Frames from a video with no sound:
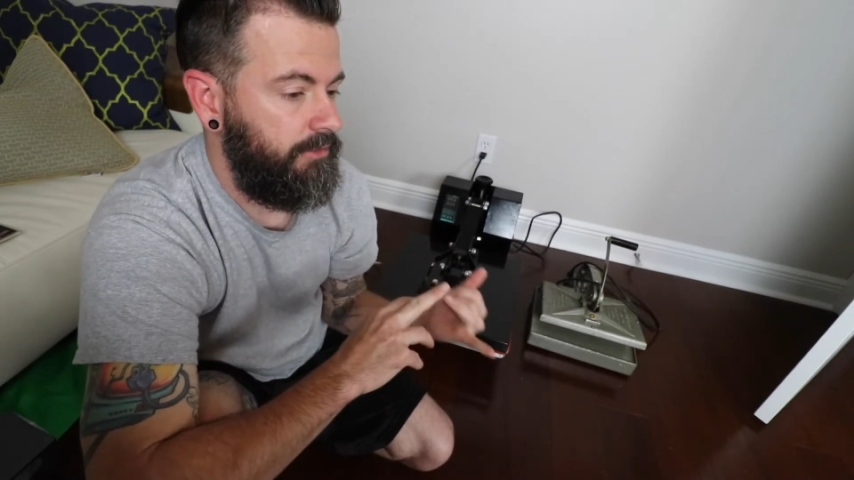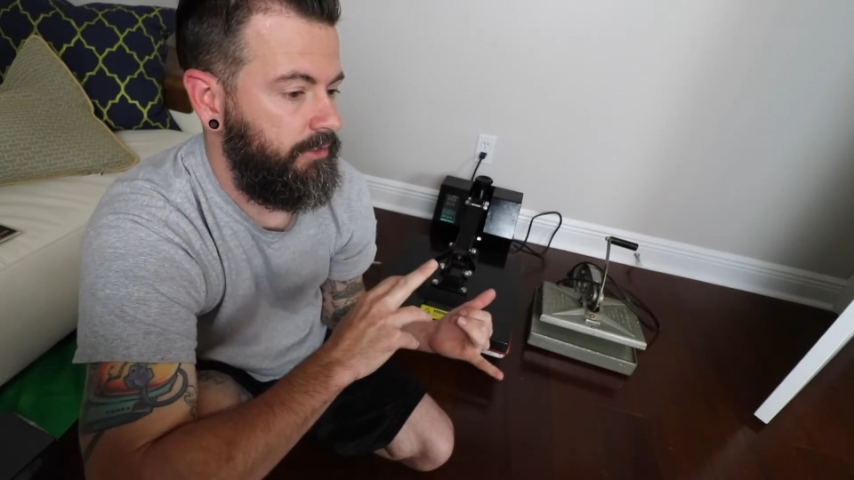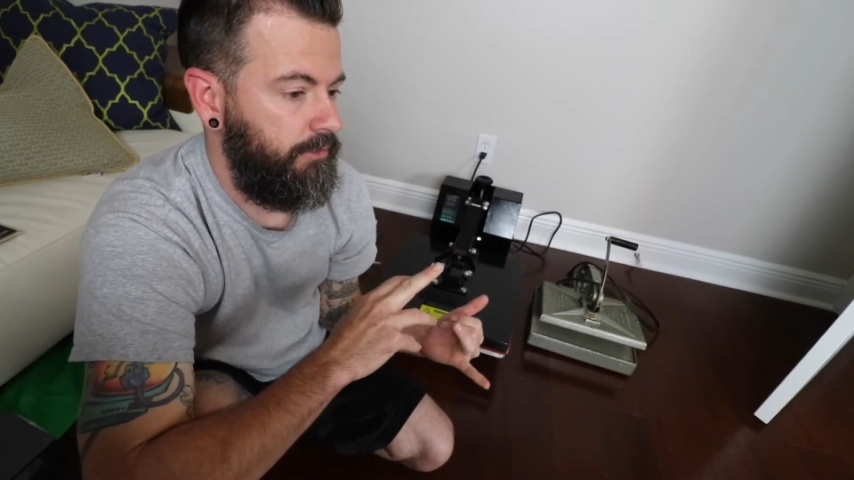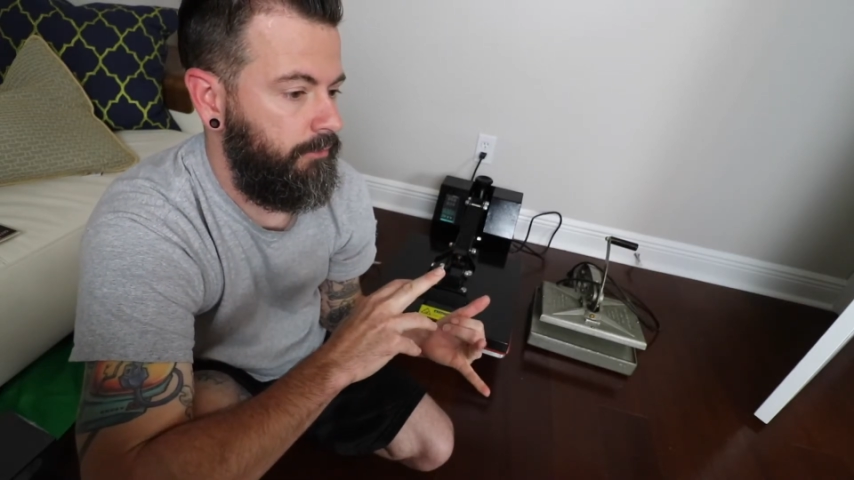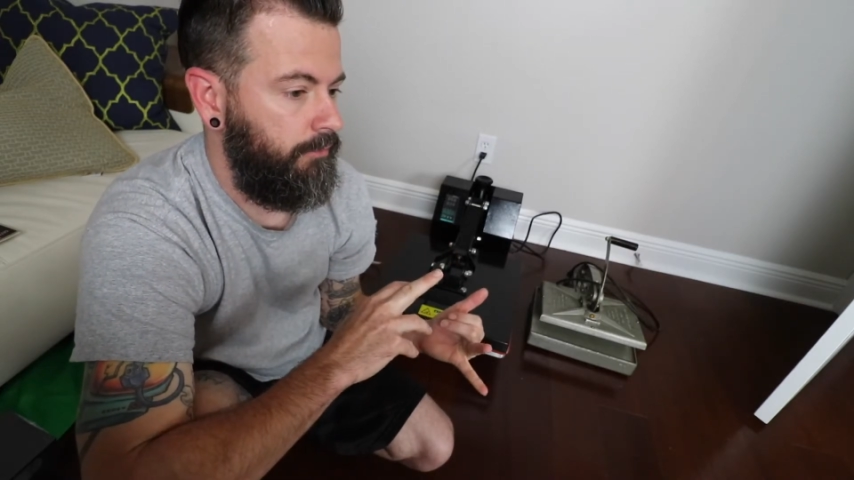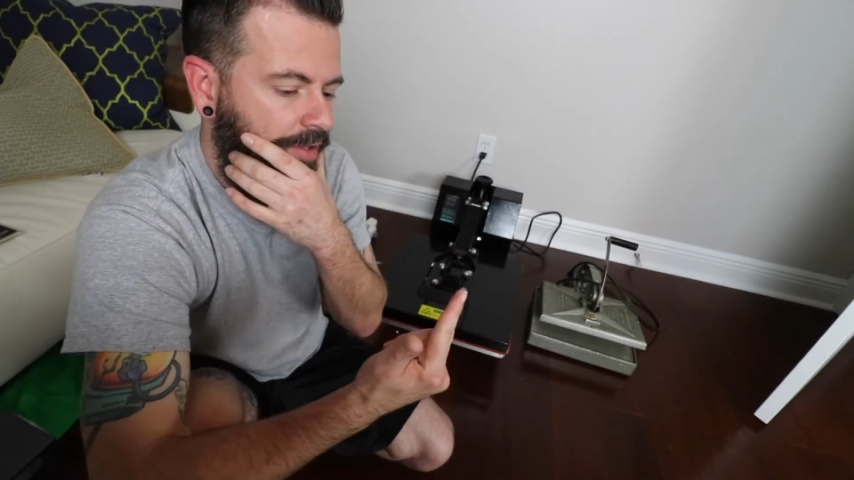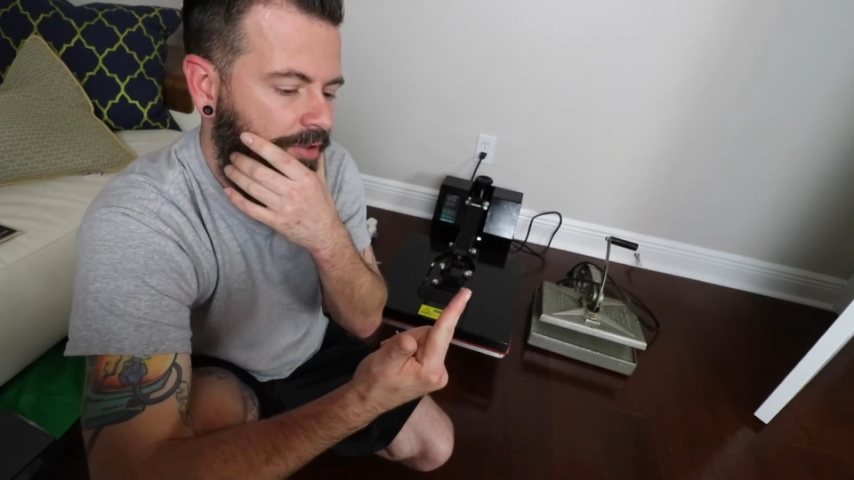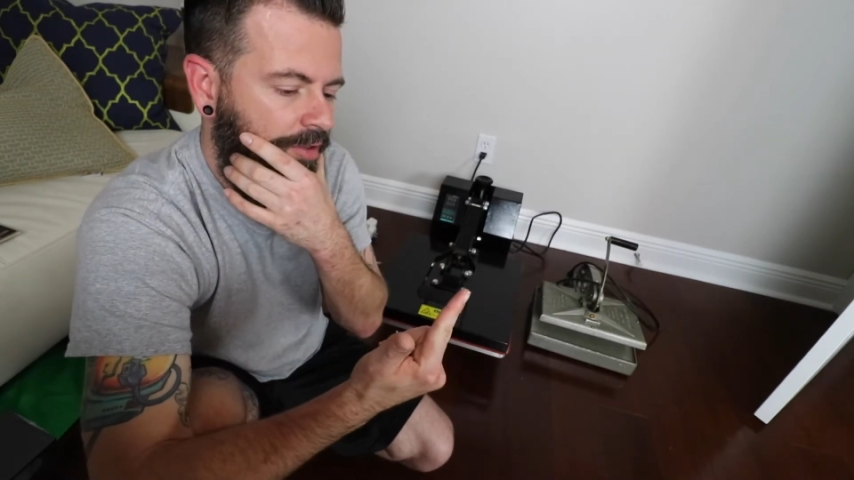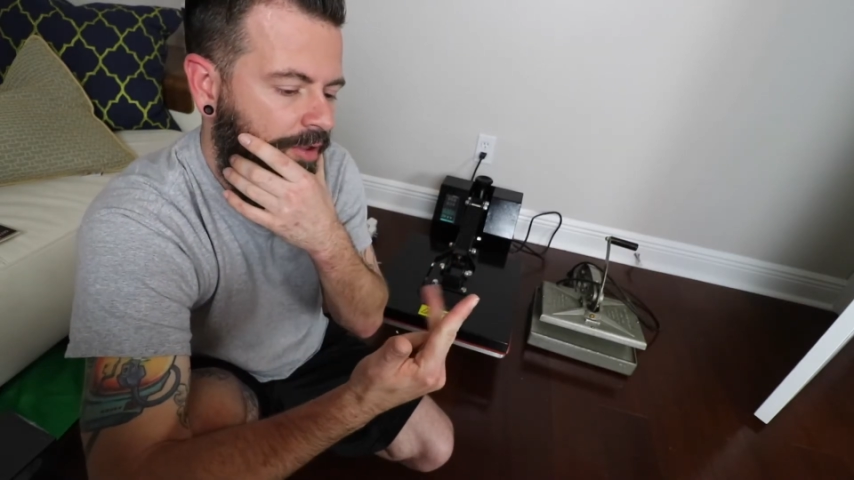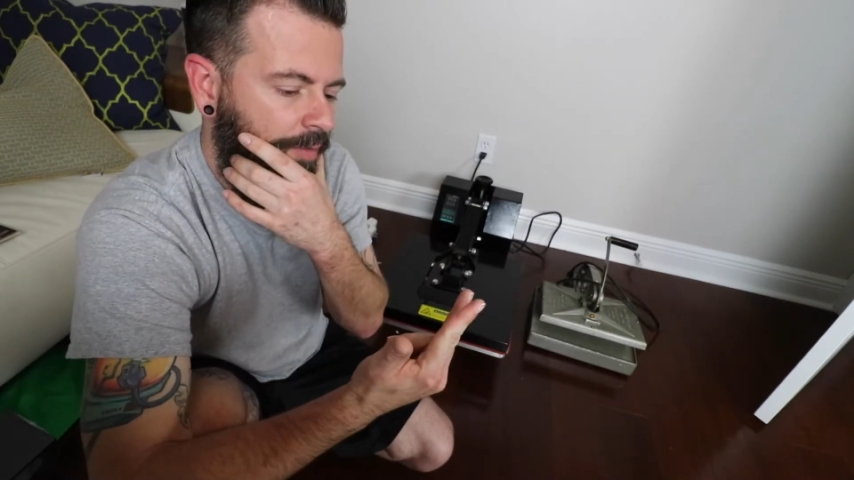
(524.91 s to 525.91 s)
so
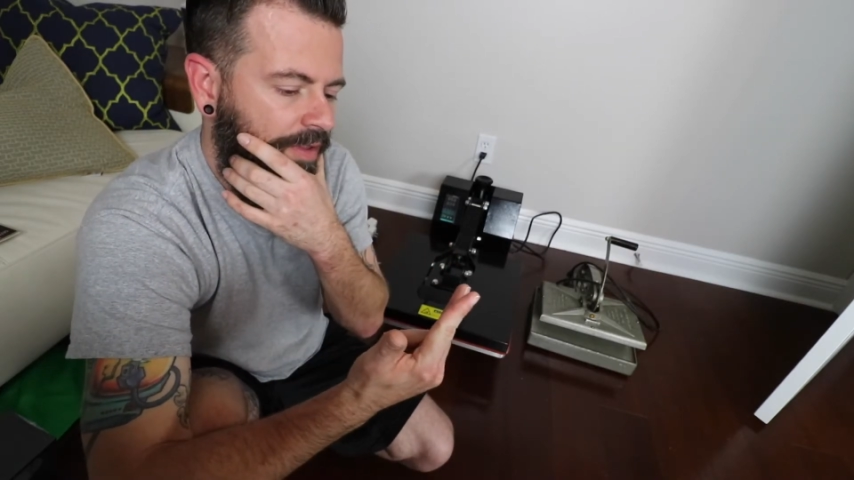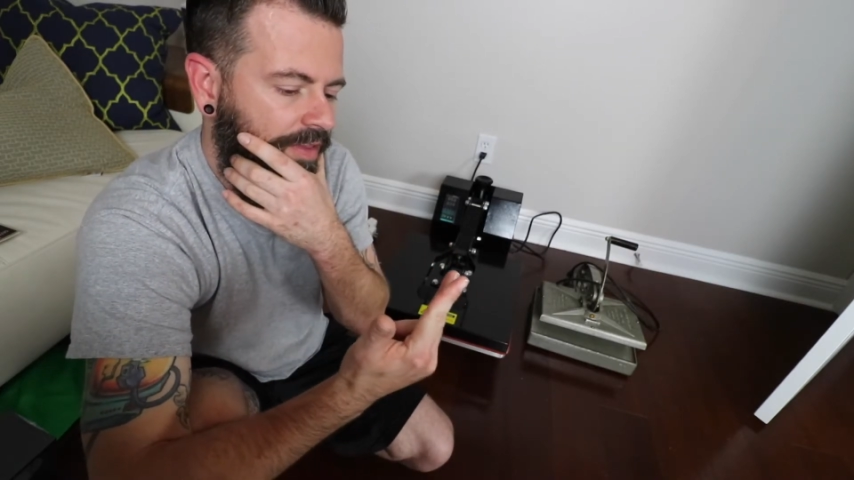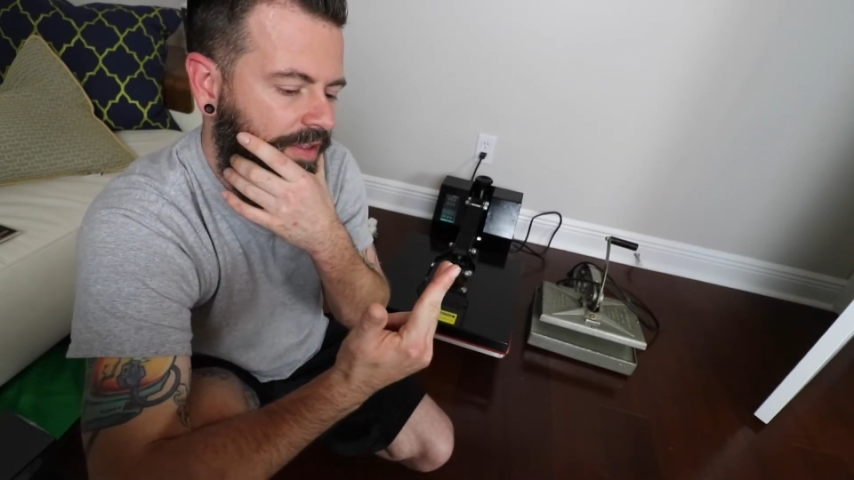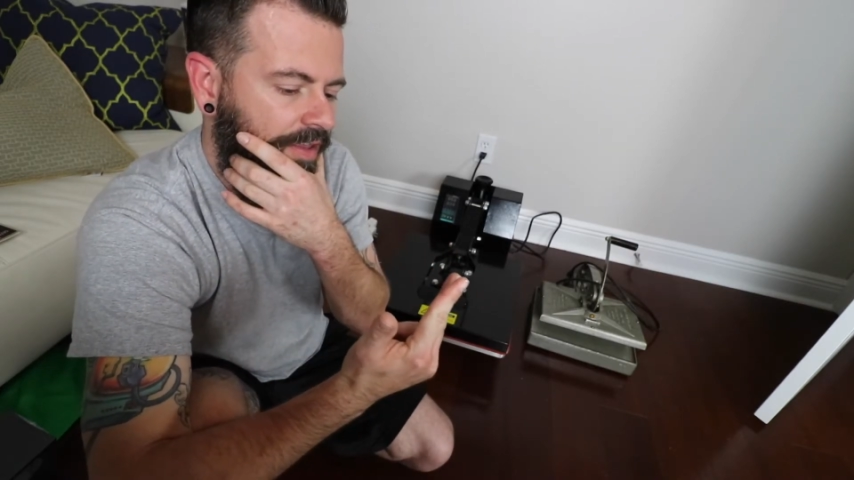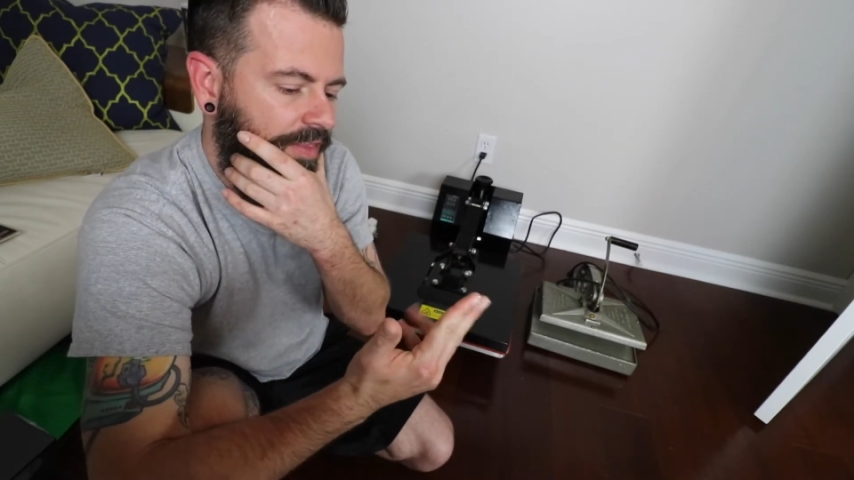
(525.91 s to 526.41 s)
Tuesday, Wednesday,